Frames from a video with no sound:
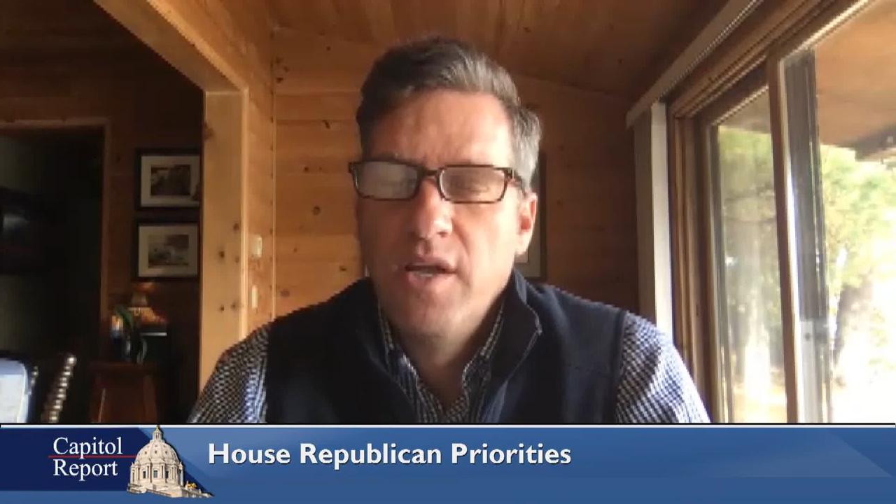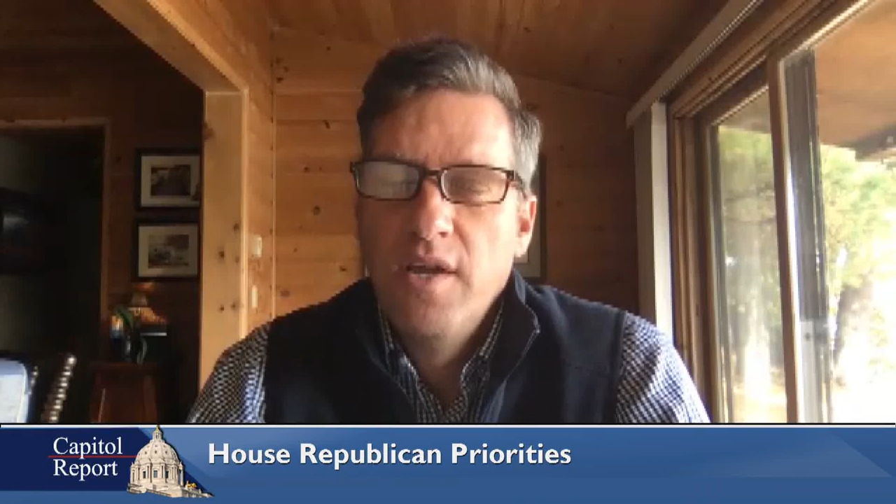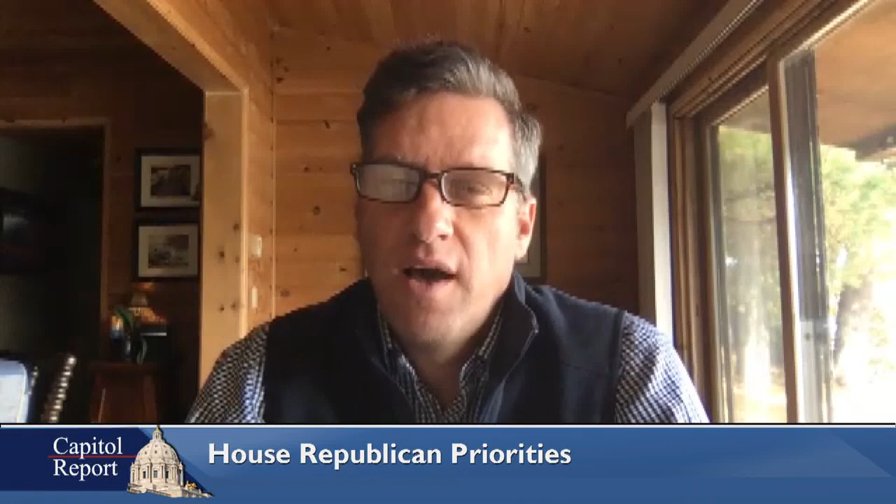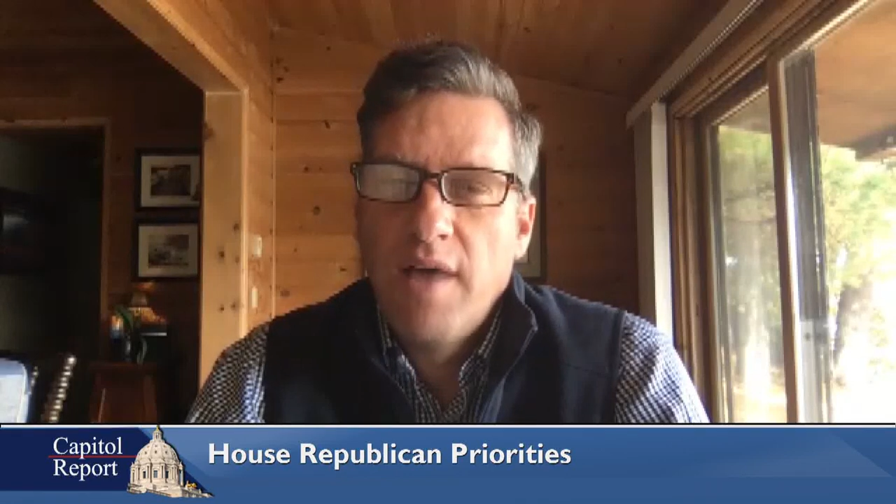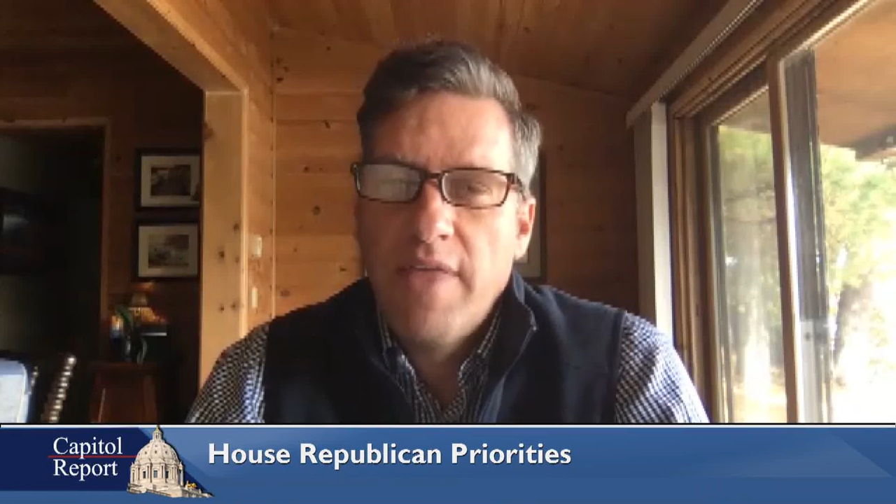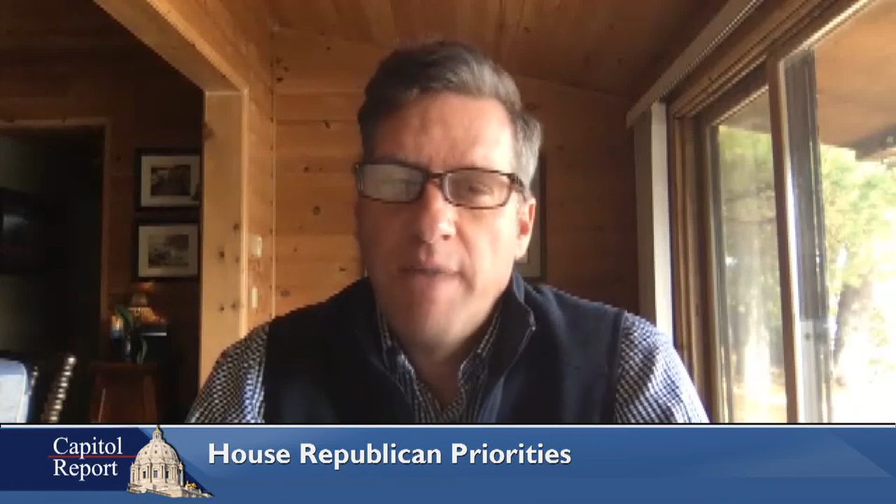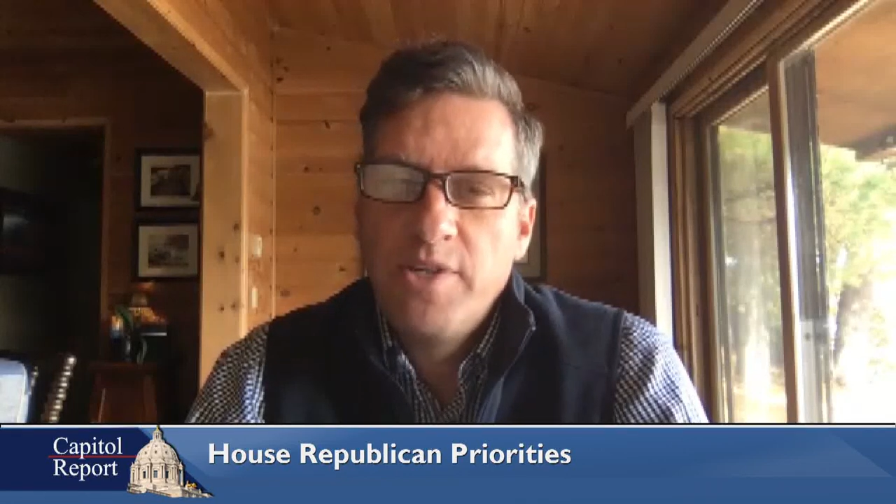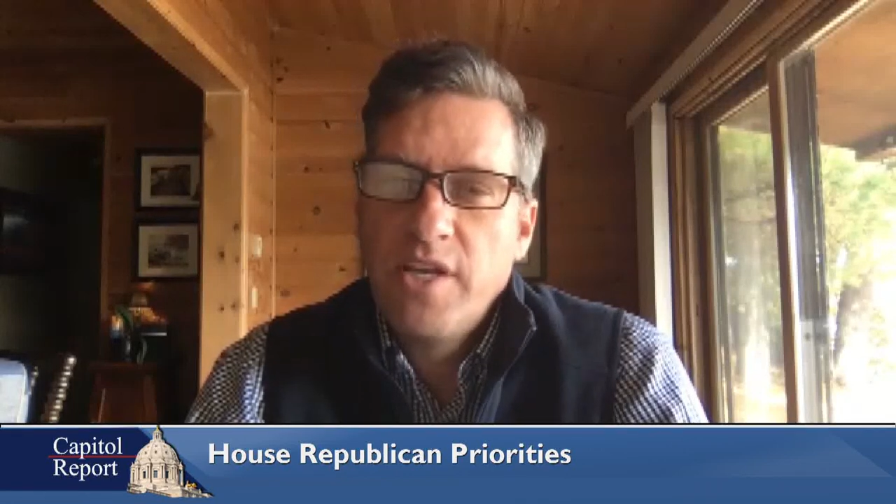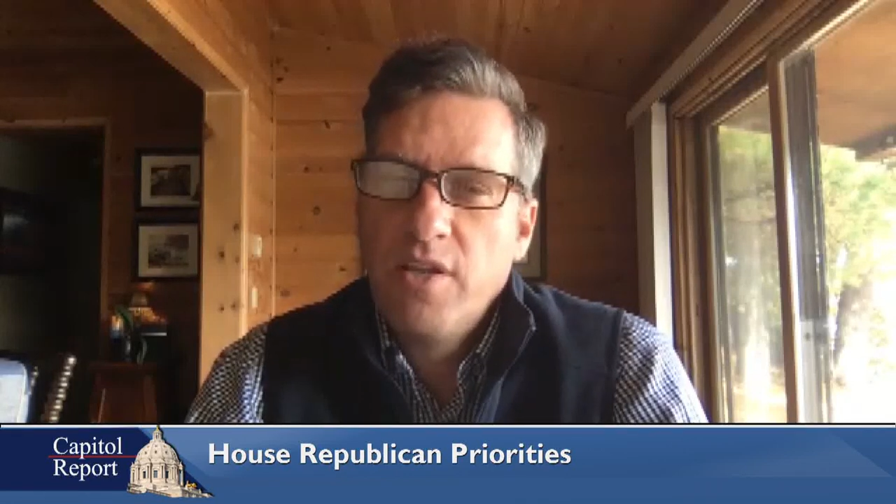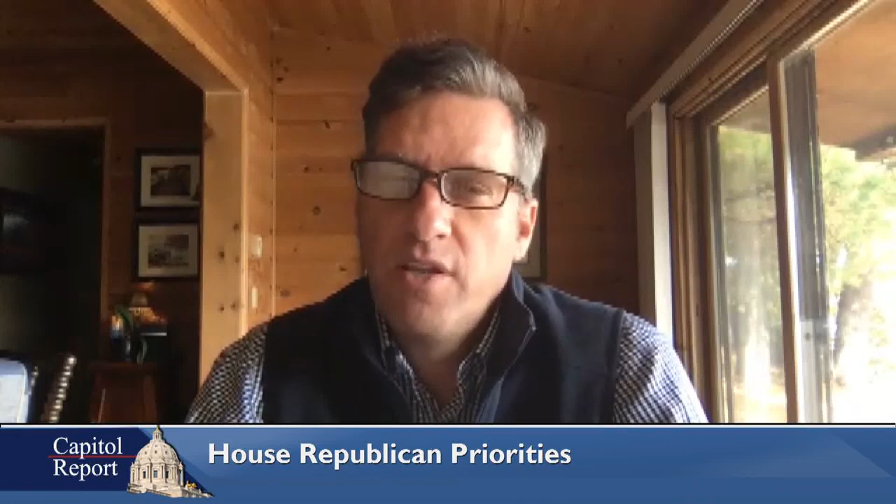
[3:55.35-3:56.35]
Uh, that
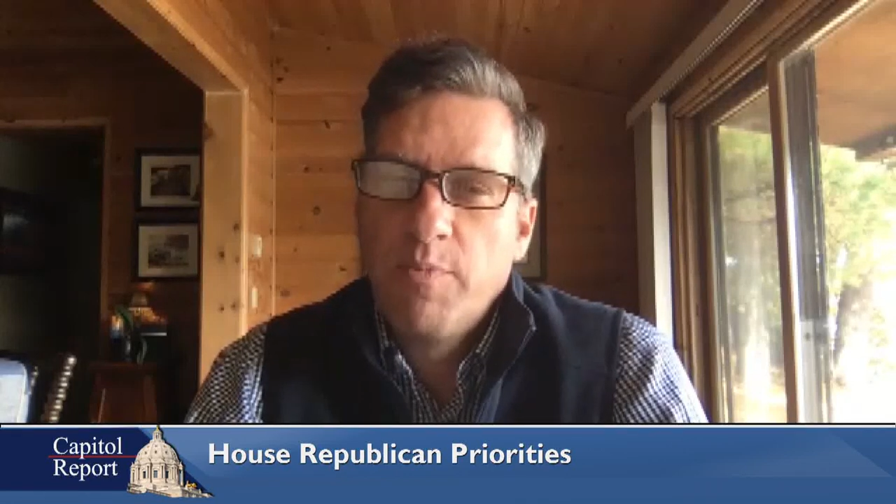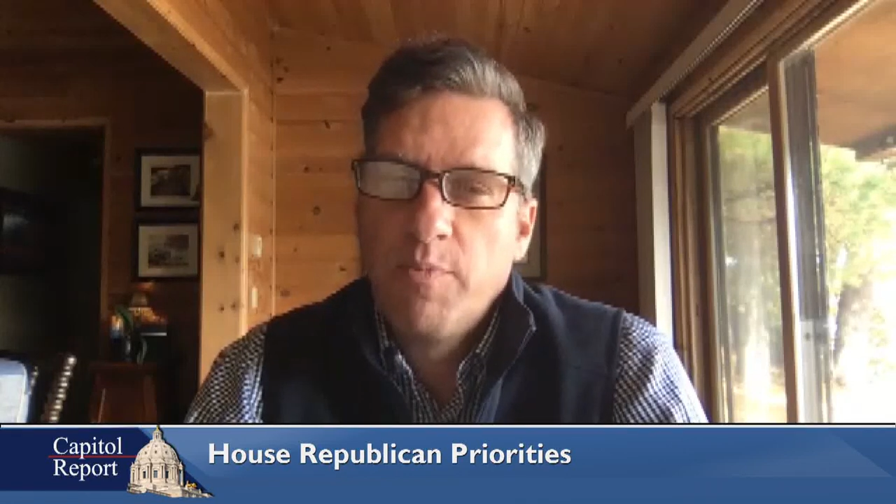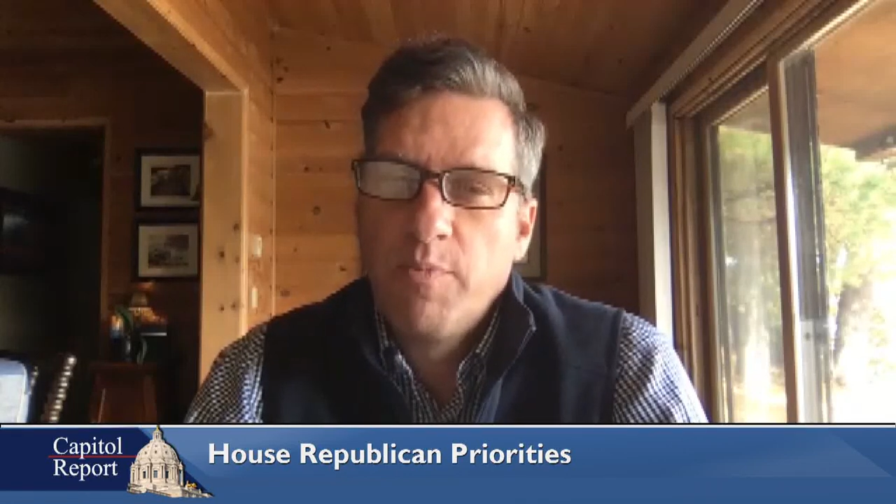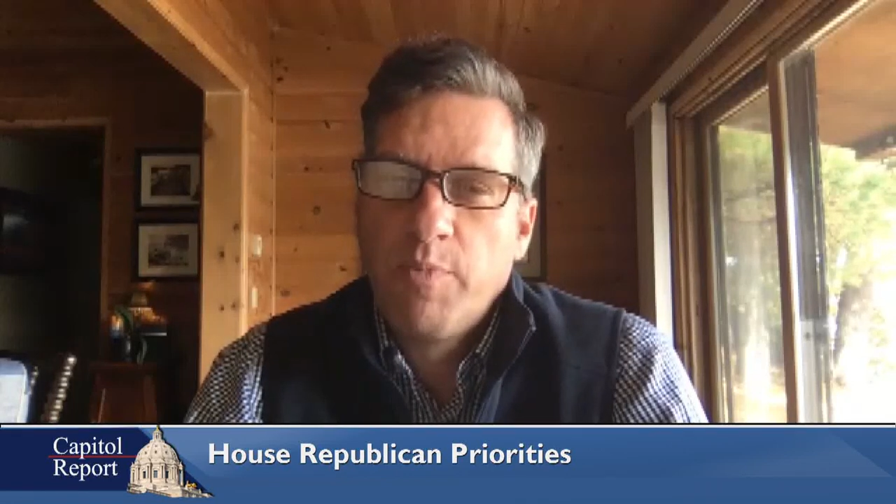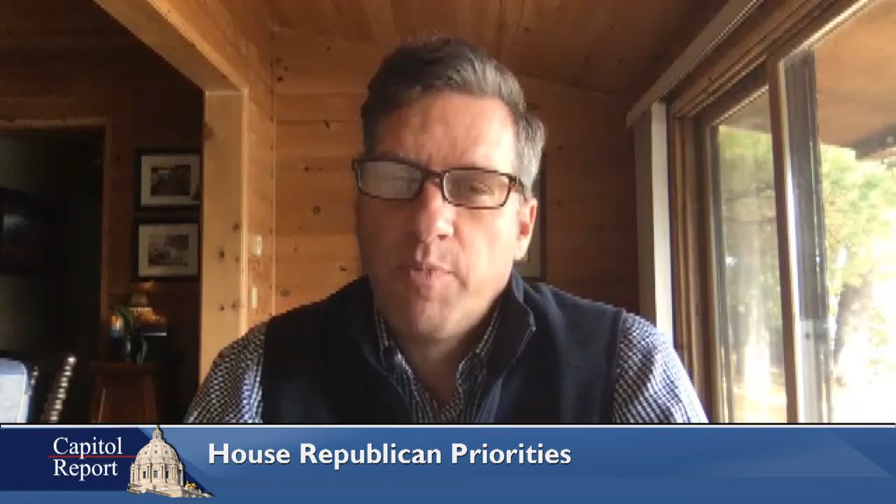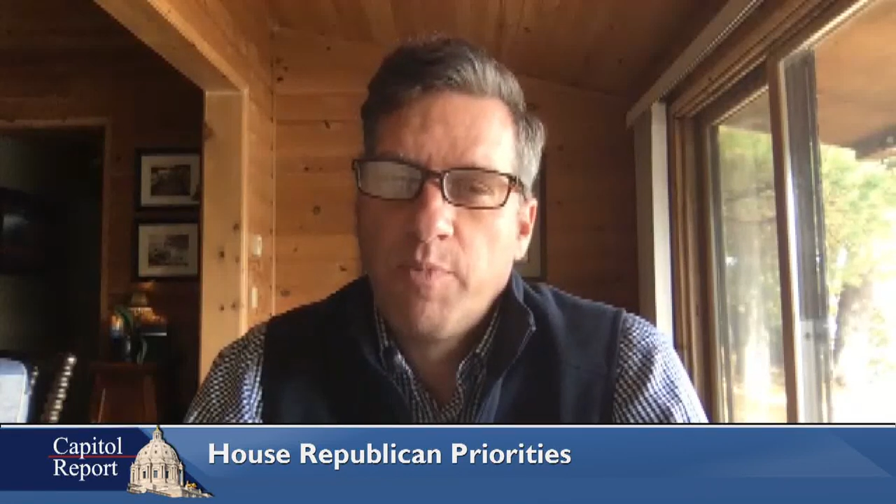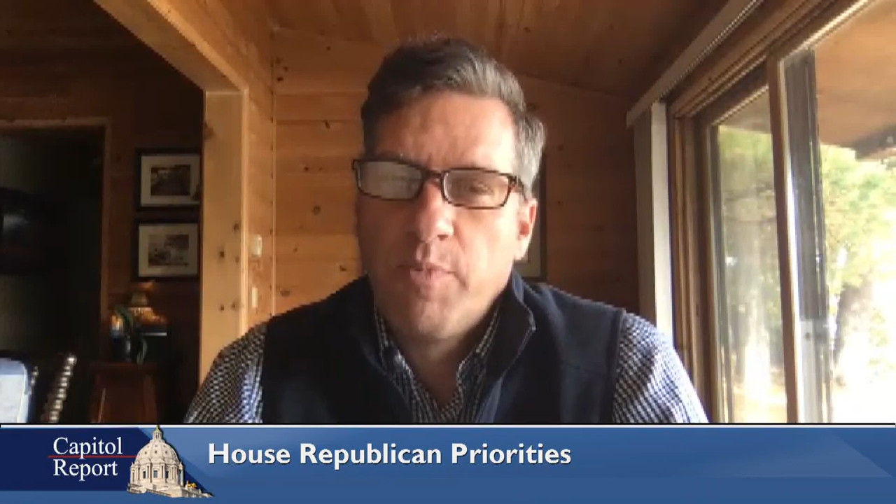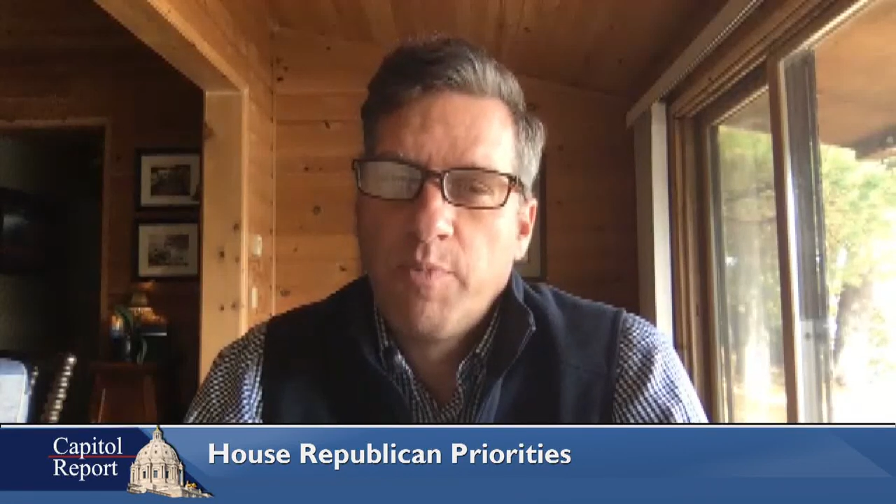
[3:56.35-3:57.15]
particular project